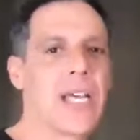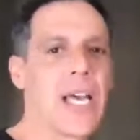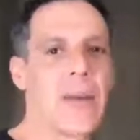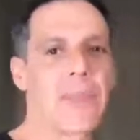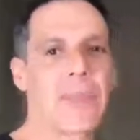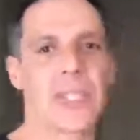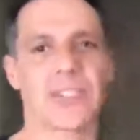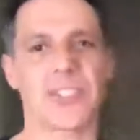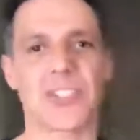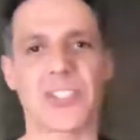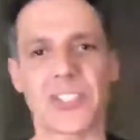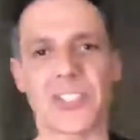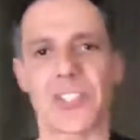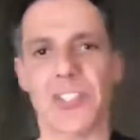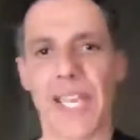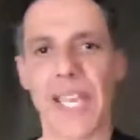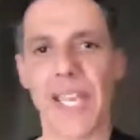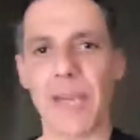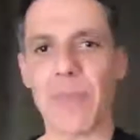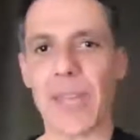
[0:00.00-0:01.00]
I'm going to
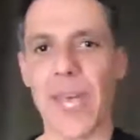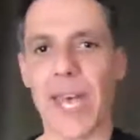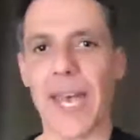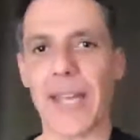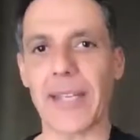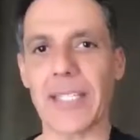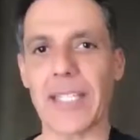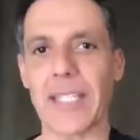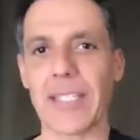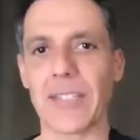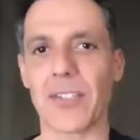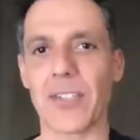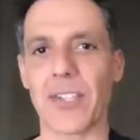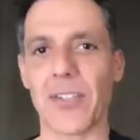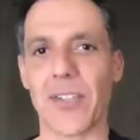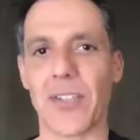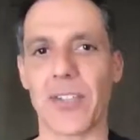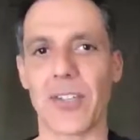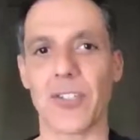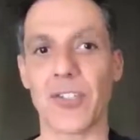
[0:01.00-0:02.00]
slam that into
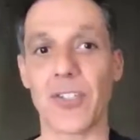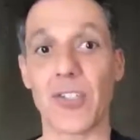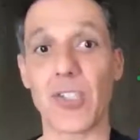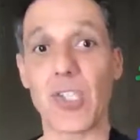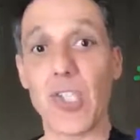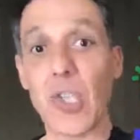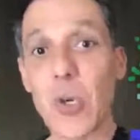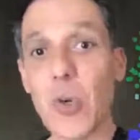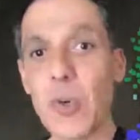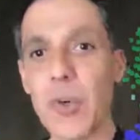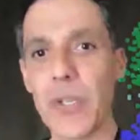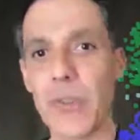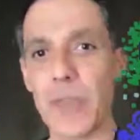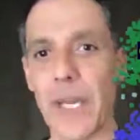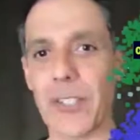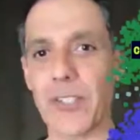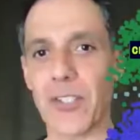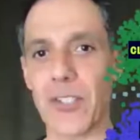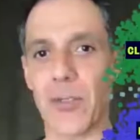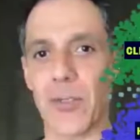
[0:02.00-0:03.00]
this
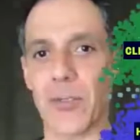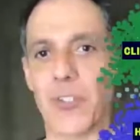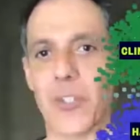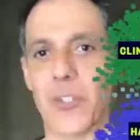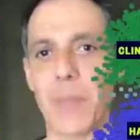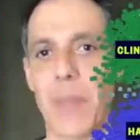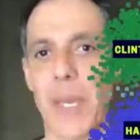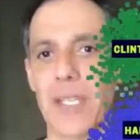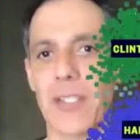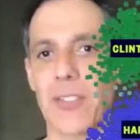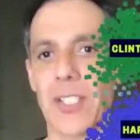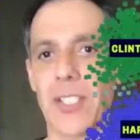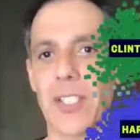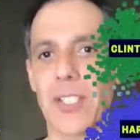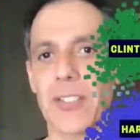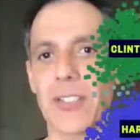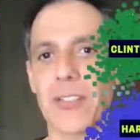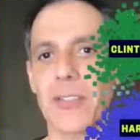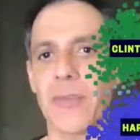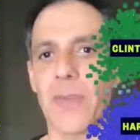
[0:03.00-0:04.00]
2-dimensional space
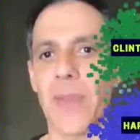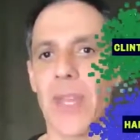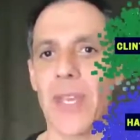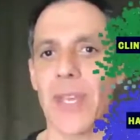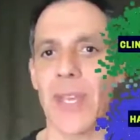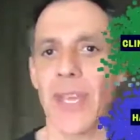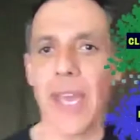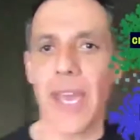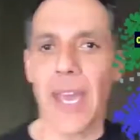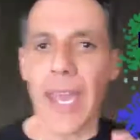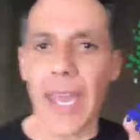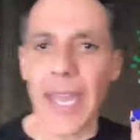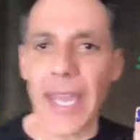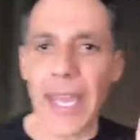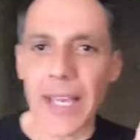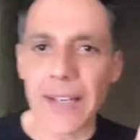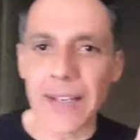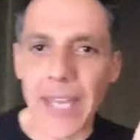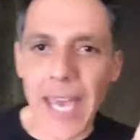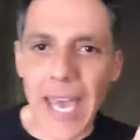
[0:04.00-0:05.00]
here.
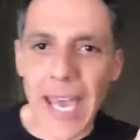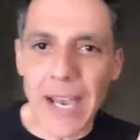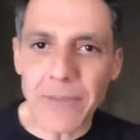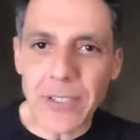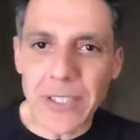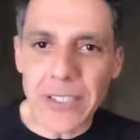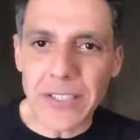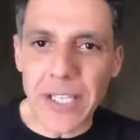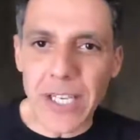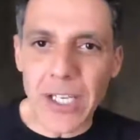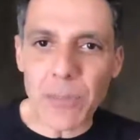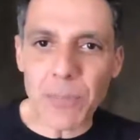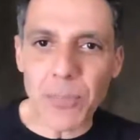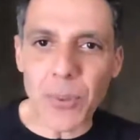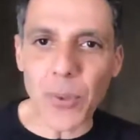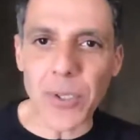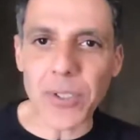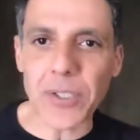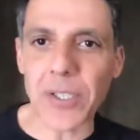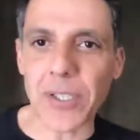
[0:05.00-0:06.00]
And every data
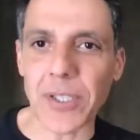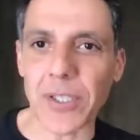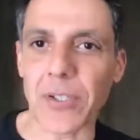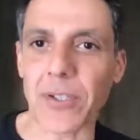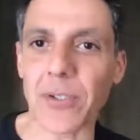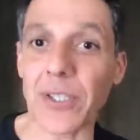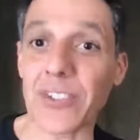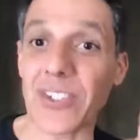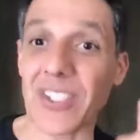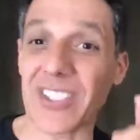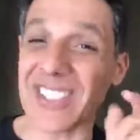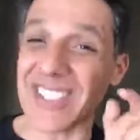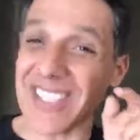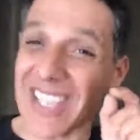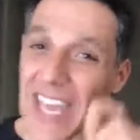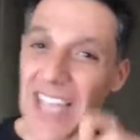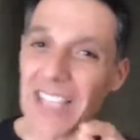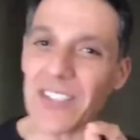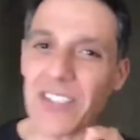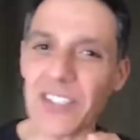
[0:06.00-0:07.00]
point here is a
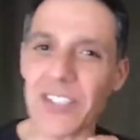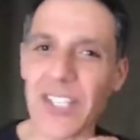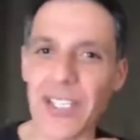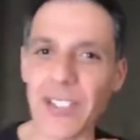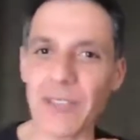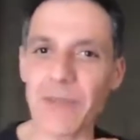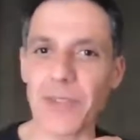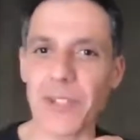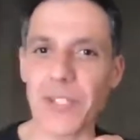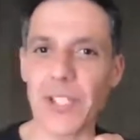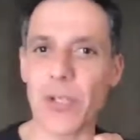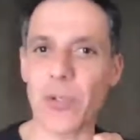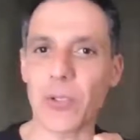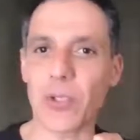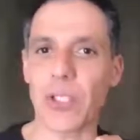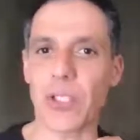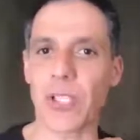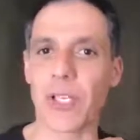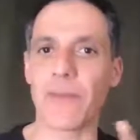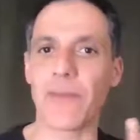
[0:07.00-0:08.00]
10-second video
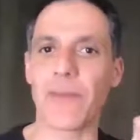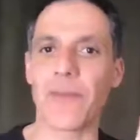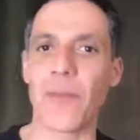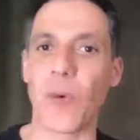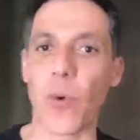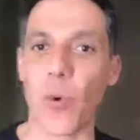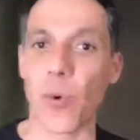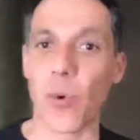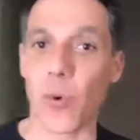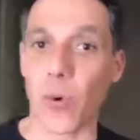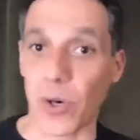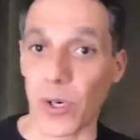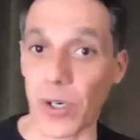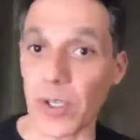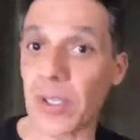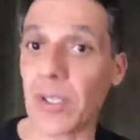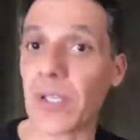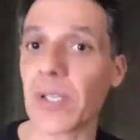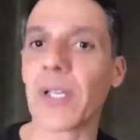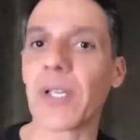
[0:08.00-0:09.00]
clip
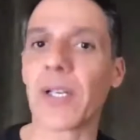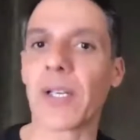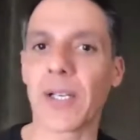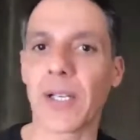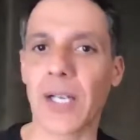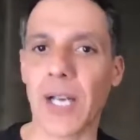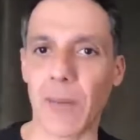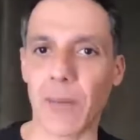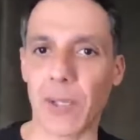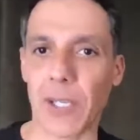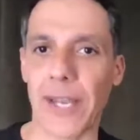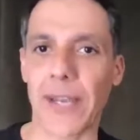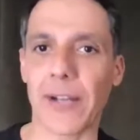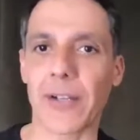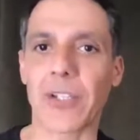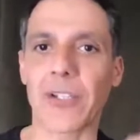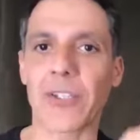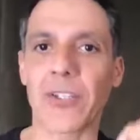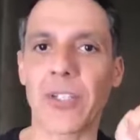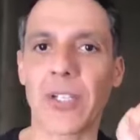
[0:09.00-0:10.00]
for Kamala
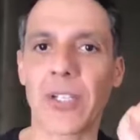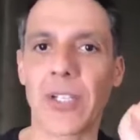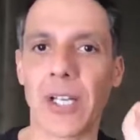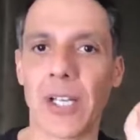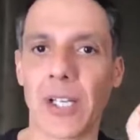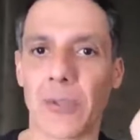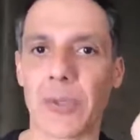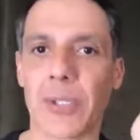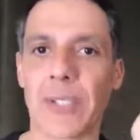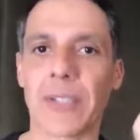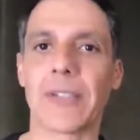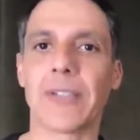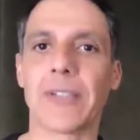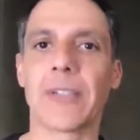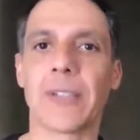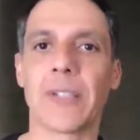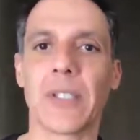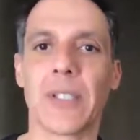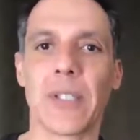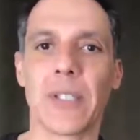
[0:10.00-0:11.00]
Harris, Hillary
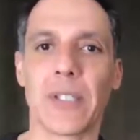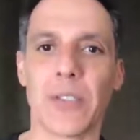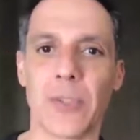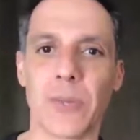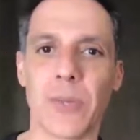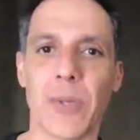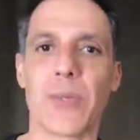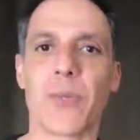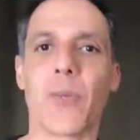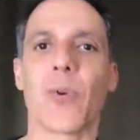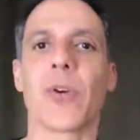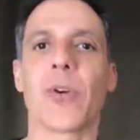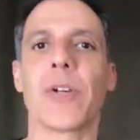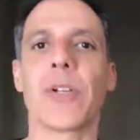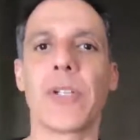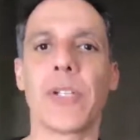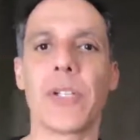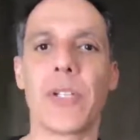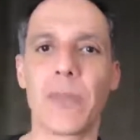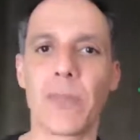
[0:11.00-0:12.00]
Clinton, Elizabeth
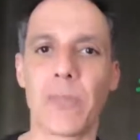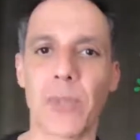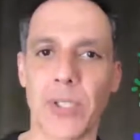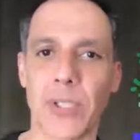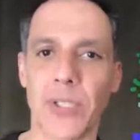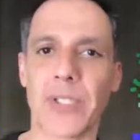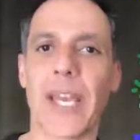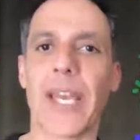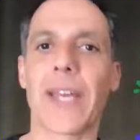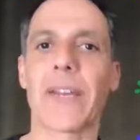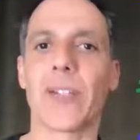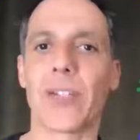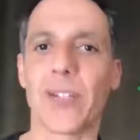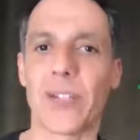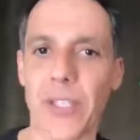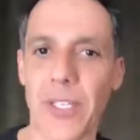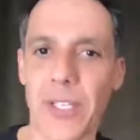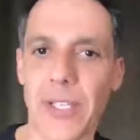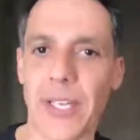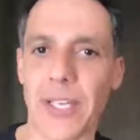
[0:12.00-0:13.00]
Warren, Bernie
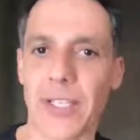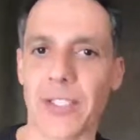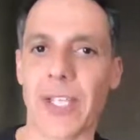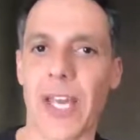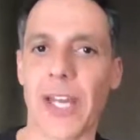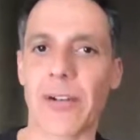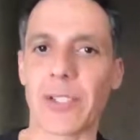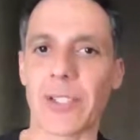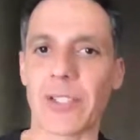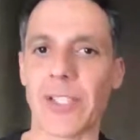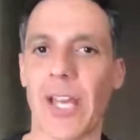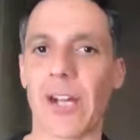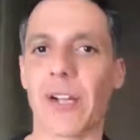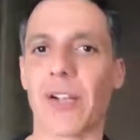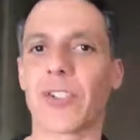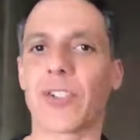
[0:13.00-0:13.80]
Sanders, et cetera, et cetera.